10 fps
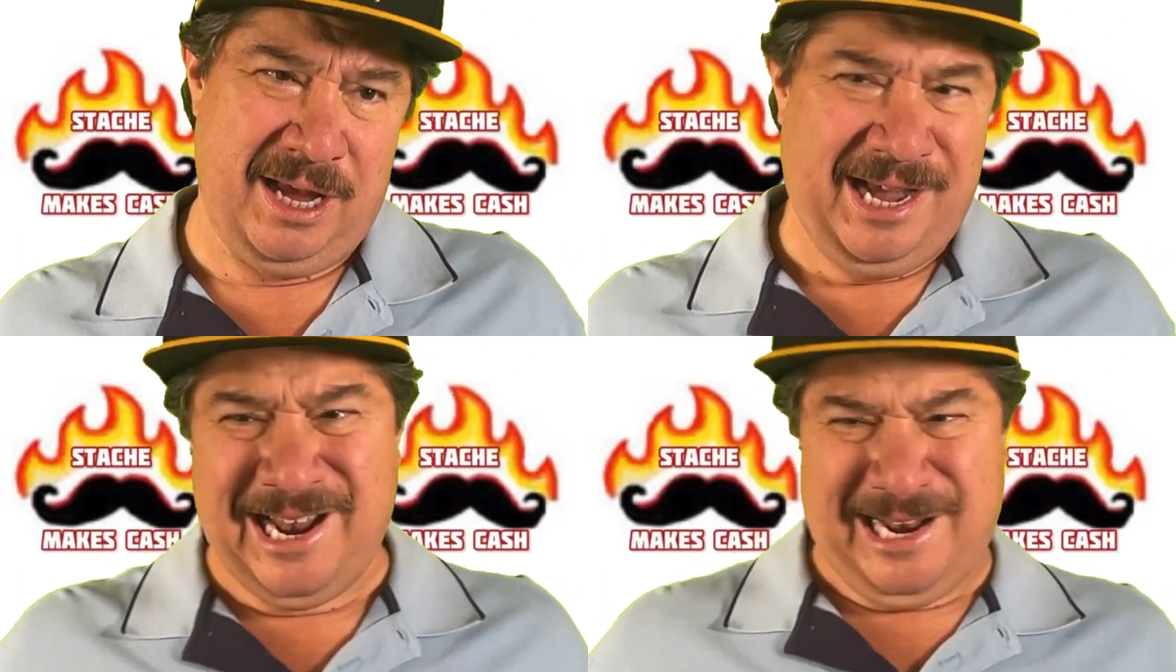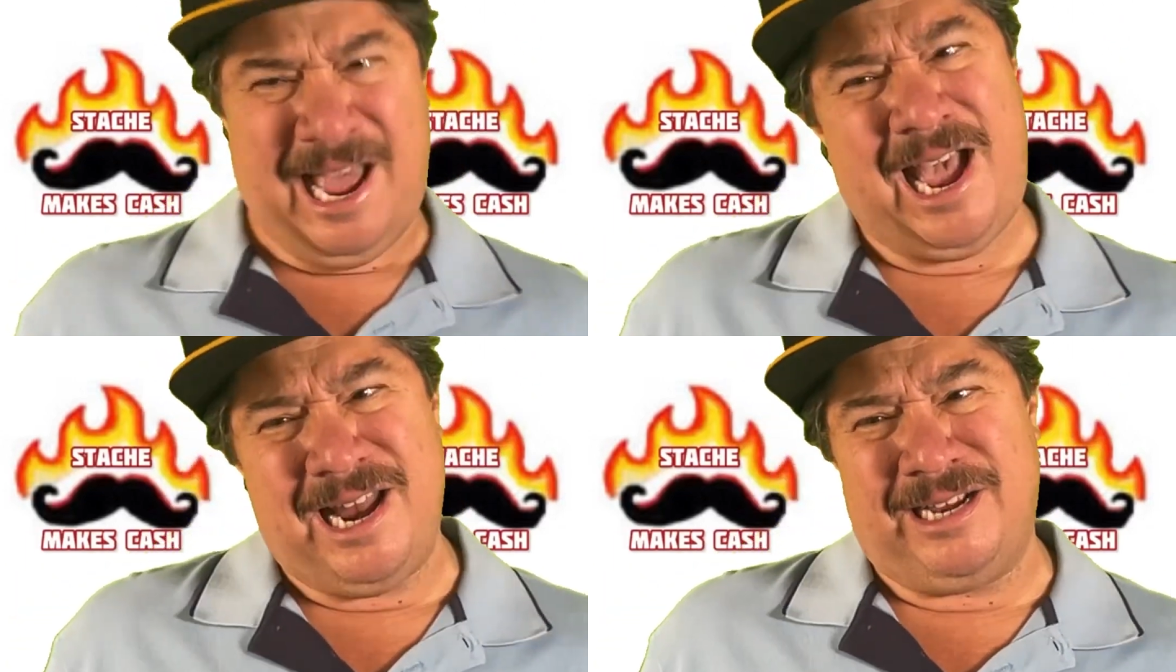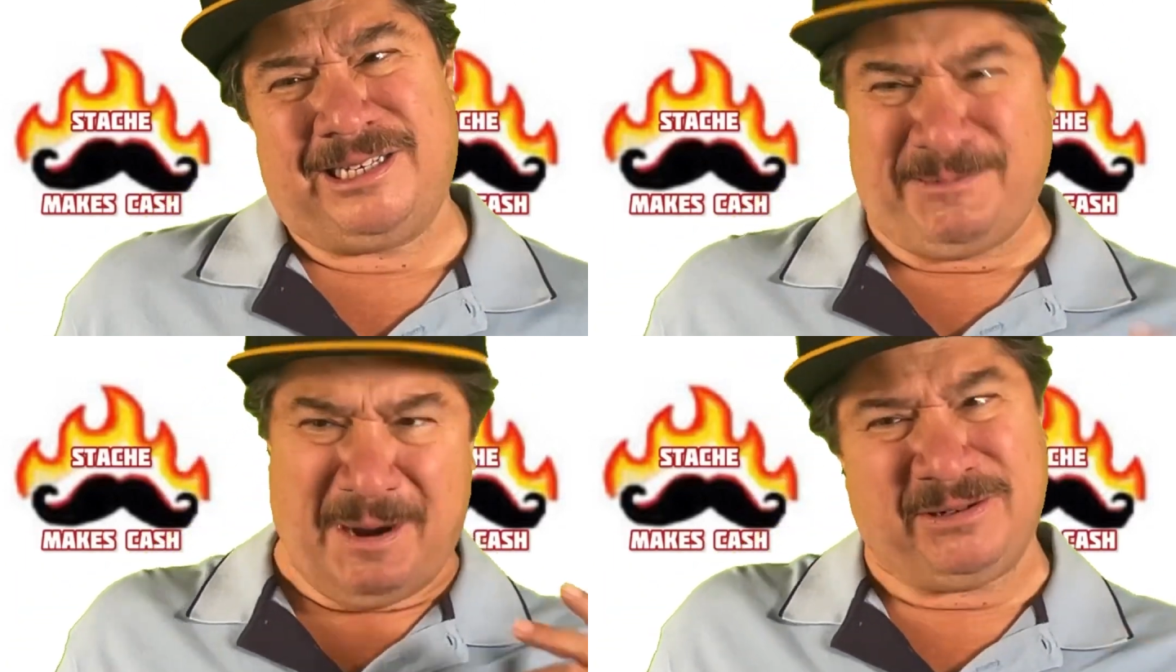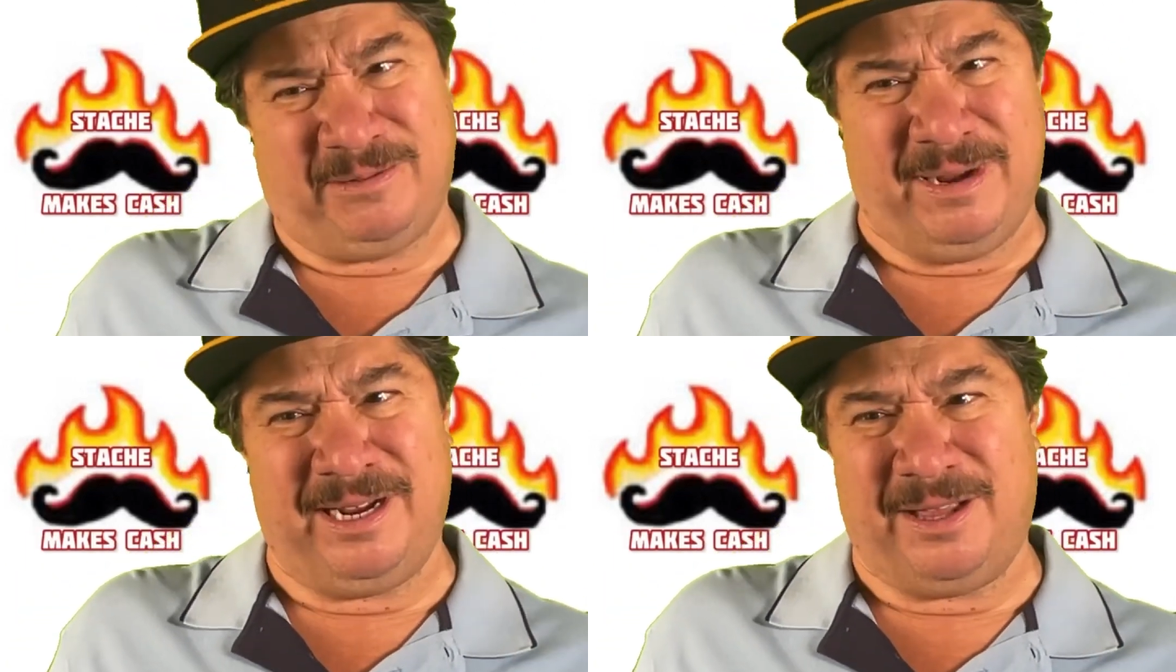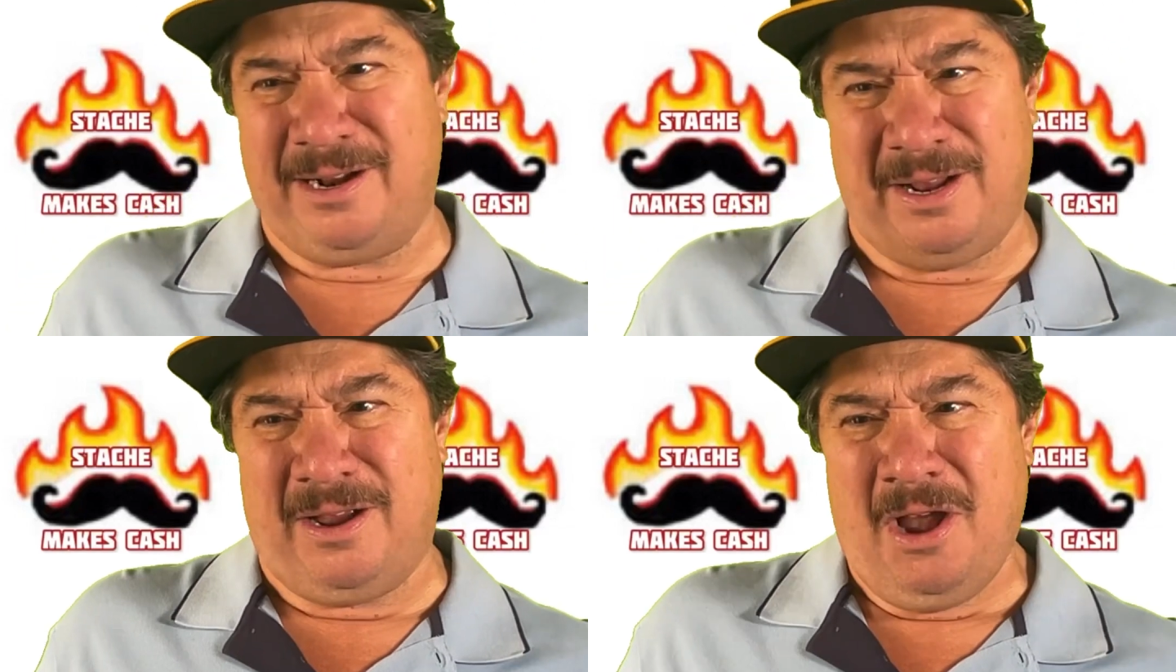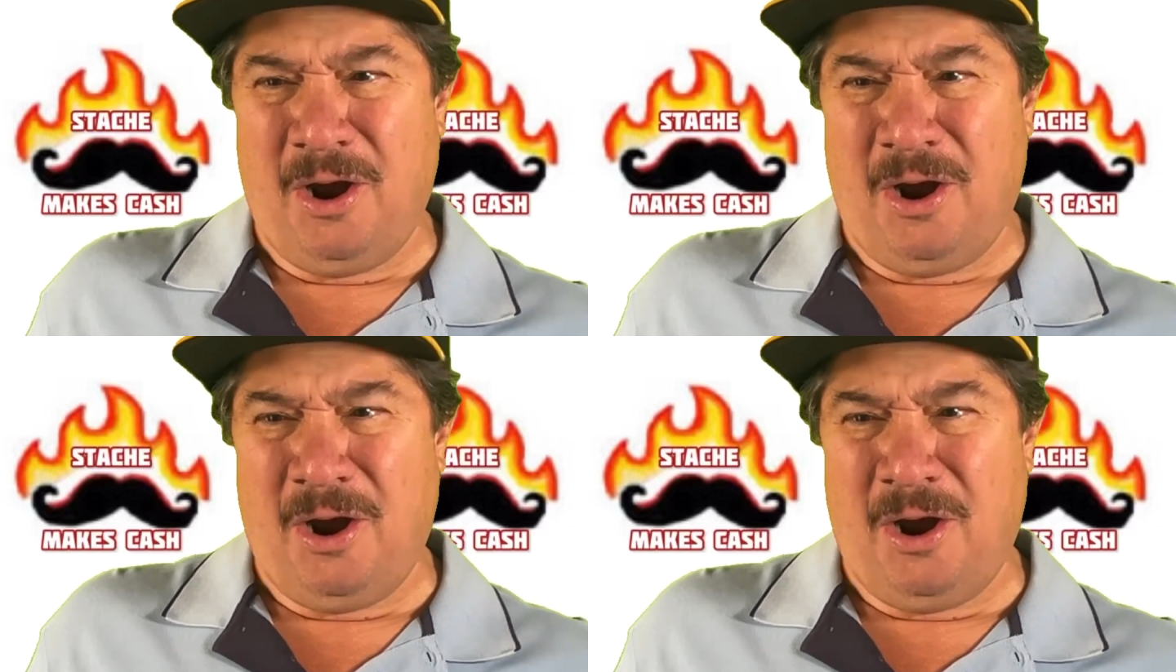Atlanta's supposed to be?